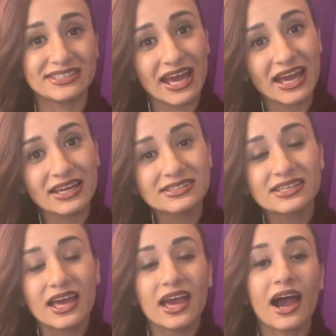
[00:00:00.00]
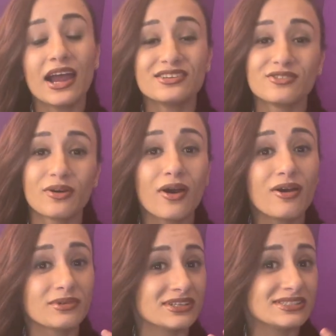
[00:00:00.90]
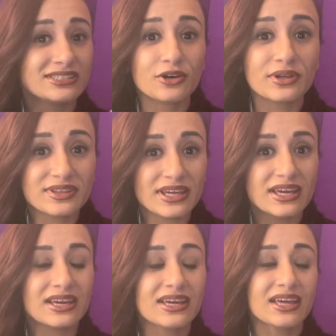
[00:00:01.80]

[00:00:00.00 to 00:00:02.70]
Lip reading: eggs. I don't know how I'm gonna deal with it.